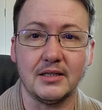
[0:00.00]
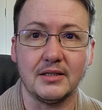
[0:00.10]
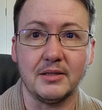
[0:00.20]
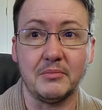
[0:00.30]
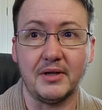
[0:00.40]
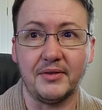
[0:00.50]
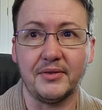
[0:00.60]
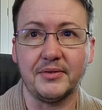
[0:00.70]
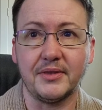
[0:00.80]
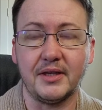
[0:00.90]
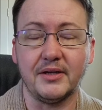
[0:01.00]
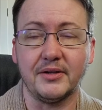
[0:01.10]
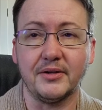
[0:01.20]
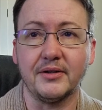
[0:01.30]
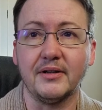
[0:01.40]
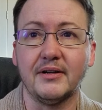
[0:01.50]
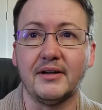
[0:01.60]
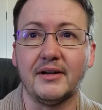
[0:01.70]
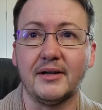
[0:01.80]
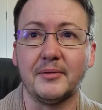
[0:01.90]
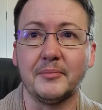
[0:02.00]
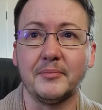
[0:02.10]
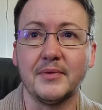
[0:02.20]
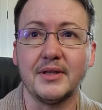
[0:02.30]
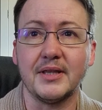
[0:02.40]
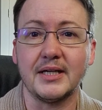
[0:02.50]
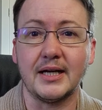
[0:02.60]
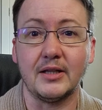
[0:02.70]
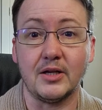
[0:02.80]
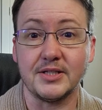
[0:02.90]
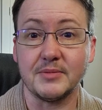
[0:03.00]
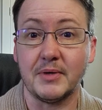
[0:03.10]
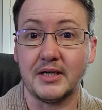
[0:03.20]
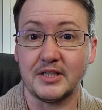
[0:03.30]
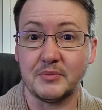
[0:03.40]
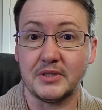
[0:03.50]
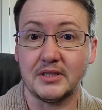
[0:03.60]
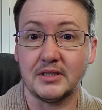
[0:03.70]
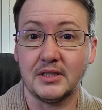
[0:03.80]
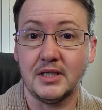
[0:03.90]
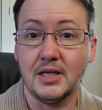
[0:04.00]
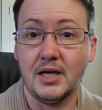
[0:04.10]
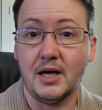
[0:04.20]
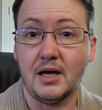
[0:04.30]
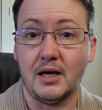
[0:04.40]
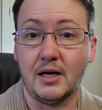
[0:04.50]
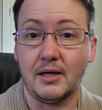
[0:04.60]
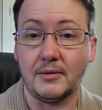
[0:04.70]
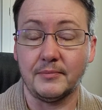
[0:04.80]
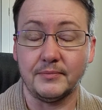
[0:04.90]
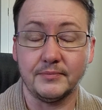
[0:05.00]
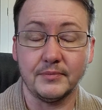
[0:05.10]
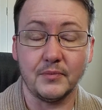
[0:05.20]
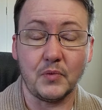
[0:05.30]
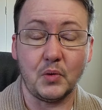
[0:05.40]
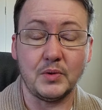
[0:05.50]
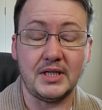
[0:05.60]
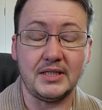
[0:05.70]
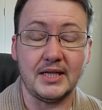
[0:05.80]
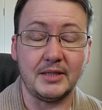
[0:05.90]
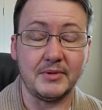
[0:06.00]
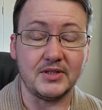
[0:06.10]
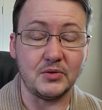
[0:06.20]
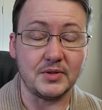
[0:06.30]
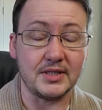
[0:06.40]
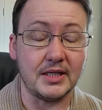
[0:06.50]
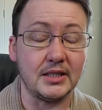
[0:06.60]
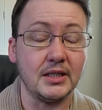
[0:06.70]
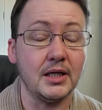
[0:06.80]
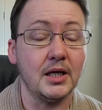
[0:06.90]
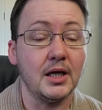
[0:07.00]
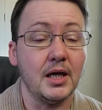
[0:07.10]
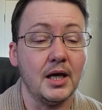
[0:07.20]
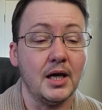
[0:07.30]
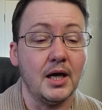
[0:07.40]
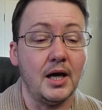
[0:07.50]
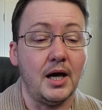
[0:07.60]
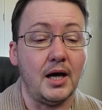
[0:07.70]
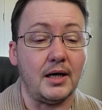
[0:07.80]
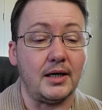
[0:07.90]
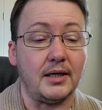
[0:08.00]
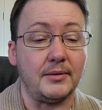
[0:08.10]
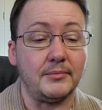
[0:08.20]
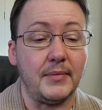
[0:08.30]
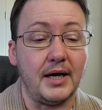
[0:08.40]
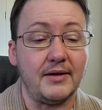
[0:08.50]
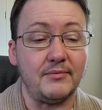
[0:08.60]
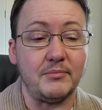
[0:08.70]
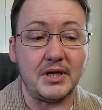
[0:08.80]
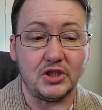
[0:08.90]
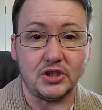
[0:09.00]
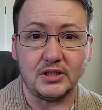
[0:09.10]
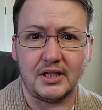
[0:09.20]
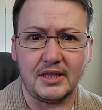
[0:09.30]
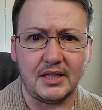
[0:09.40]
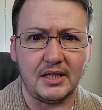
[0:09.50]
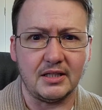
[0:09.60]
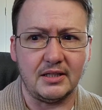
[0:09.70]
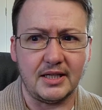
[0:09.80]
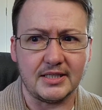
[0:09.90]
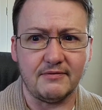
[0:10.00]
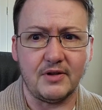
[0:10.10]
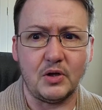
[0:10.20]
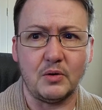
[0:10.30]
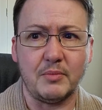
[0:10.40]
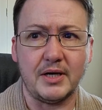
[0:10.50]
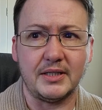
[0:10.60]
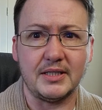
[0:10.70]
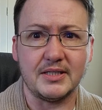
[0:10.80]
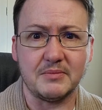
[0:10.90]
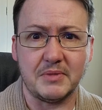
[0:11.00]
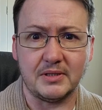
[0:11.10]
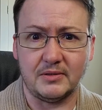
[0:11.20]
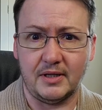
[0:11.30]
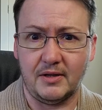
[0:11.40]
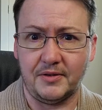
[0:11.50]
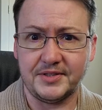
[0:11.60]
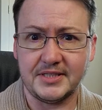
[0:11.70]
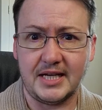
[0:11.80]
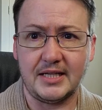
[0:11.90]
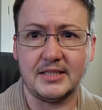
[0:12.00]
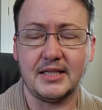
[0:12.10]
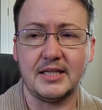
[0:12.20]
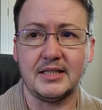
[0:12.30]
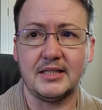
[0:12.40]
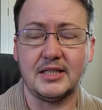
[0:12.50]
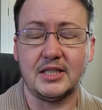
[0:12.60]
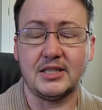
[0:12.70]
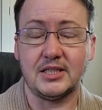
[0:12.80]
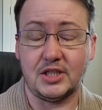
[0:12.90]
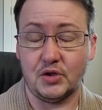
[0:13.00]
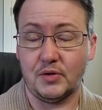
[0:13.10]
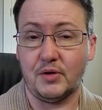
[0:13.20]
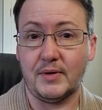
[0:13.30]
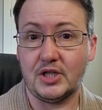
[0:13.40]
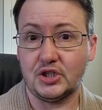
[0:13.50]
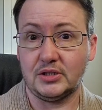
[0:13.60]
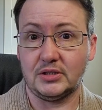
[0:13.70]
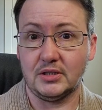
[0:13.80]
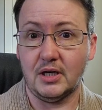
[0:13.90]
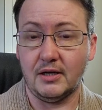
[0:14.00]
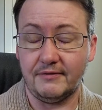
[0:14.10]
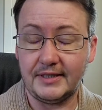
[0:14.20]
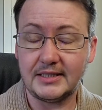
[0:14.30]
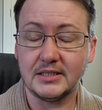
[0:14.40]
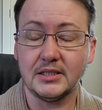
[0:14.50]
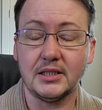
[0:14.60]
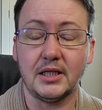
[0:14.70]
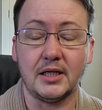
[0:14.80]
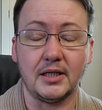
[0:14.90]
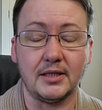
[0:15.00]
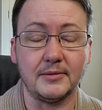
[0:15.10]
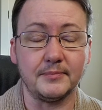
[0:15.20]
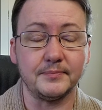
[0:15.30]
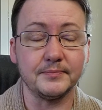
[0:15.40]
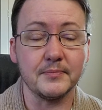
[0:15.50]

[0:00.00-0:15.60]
uh, the month, the year, um, that I lost my husband, um, when he died by suicide. Um, I mentioned, I think in the last video, about his mental health state and the deterioration of it. Um,